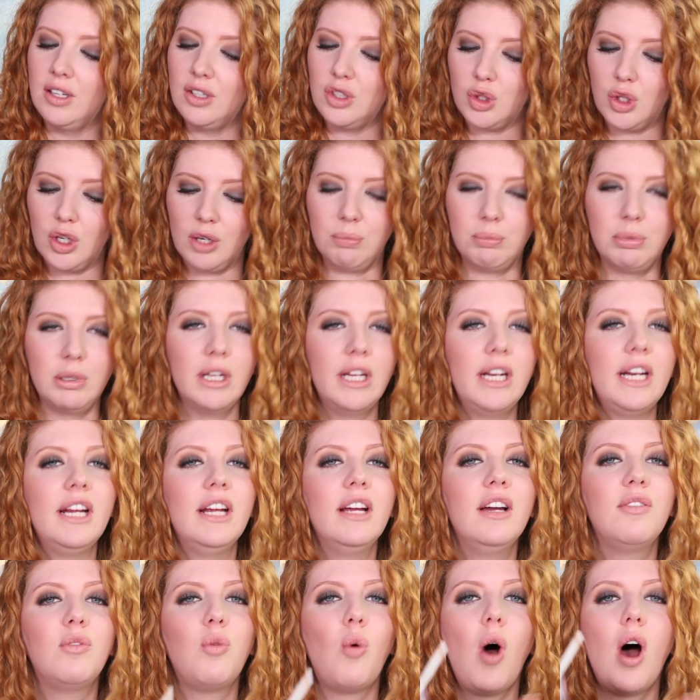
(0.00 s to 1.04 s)
Drink
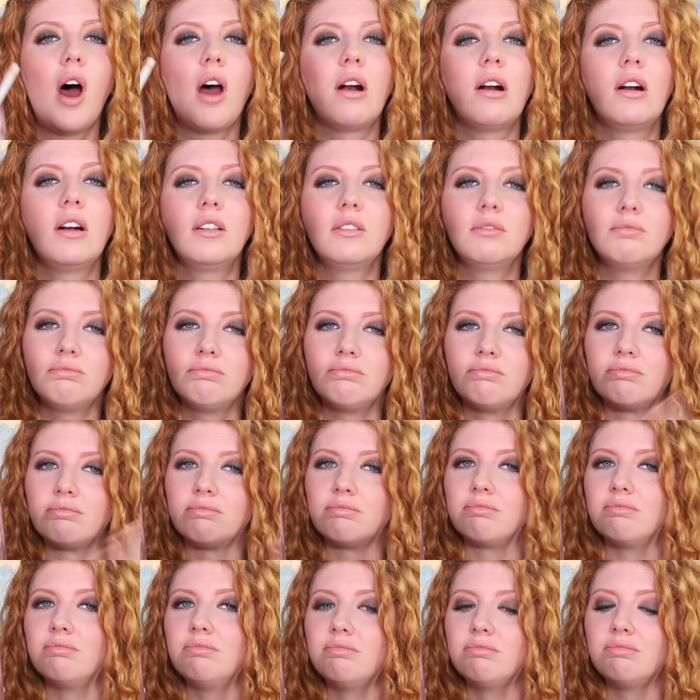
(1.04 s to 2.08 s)
plenty of water.
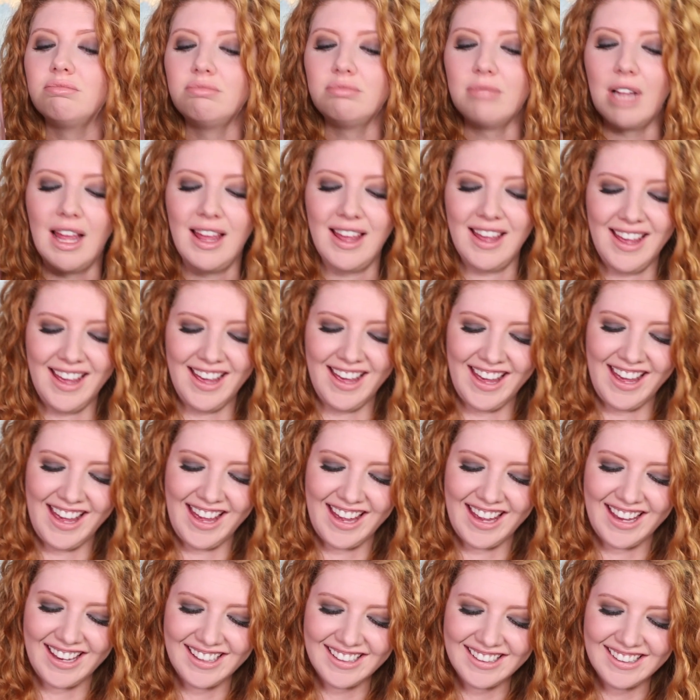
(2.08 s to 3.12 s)

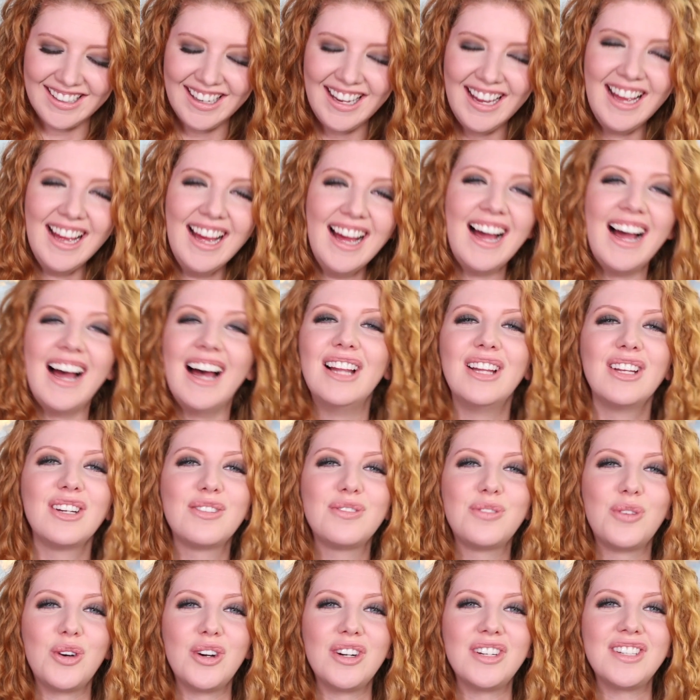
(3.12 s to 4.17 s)
And I
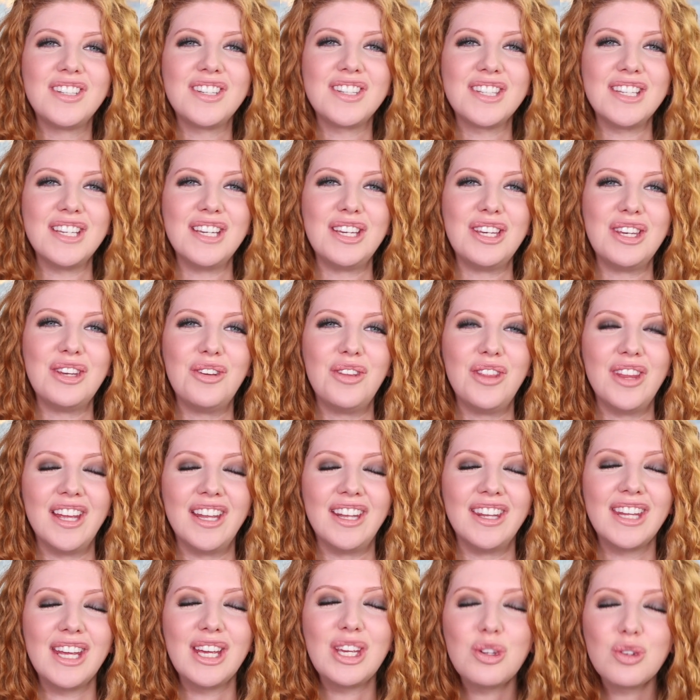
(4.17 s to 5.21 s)
look forward to seeing you
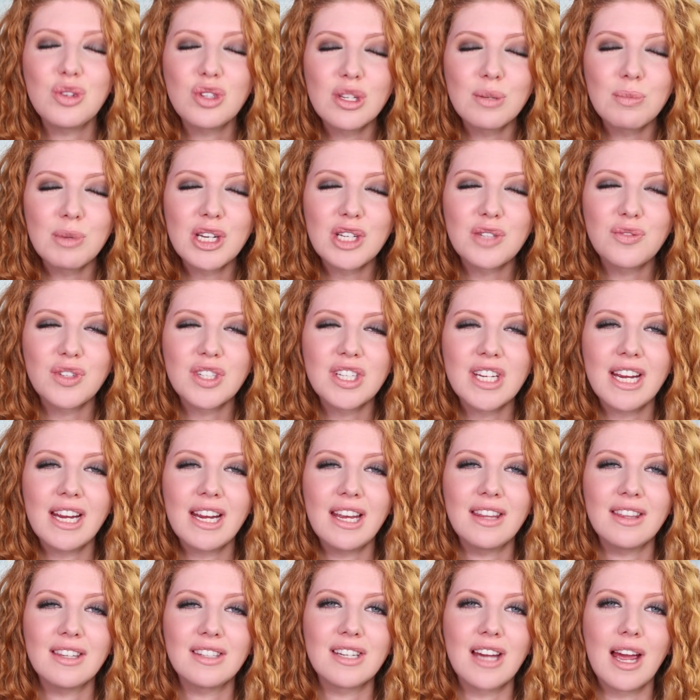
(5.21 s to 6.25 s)
then. Thank you so much for
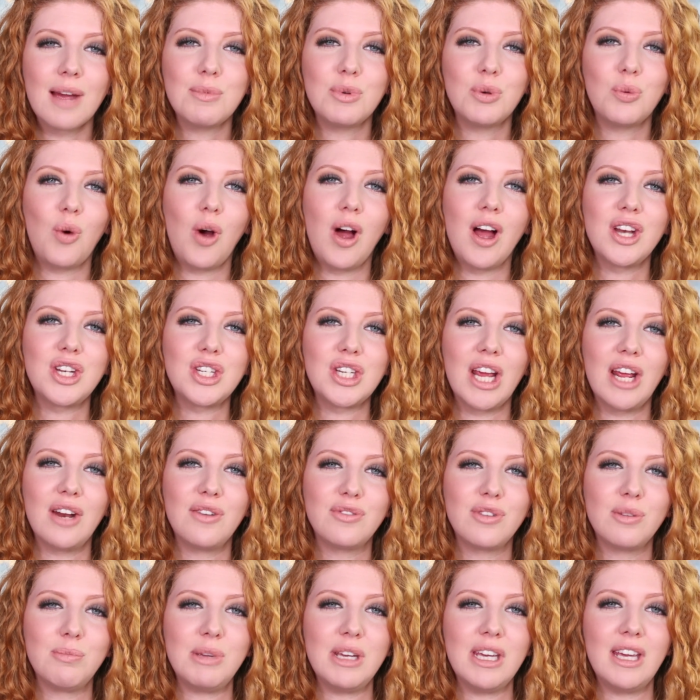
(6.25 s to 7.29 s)
taking the time to watch
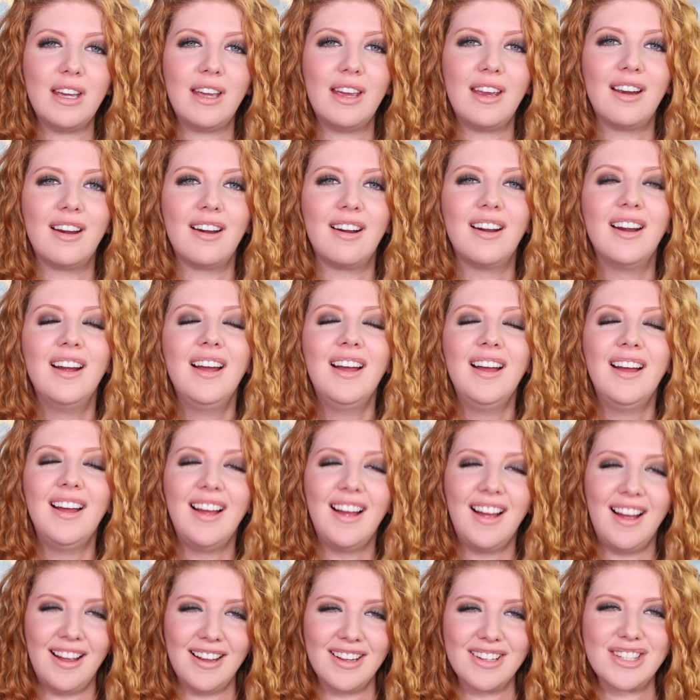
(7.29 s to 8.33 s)
and for being here.
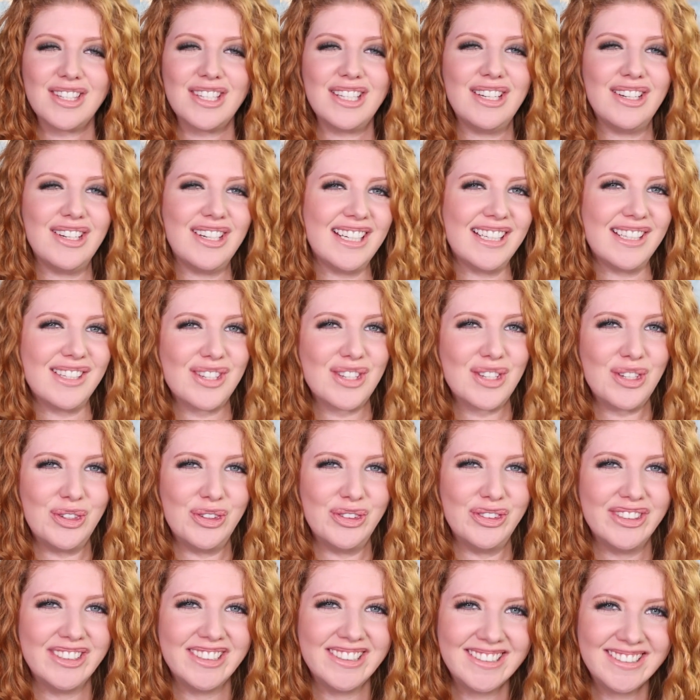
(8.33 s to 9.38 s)
I'll see you again
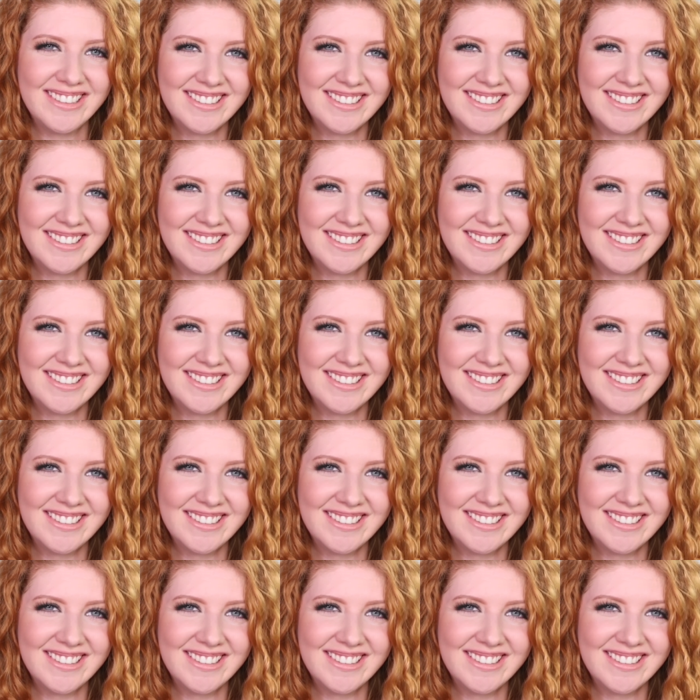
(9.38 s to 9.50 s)
soon.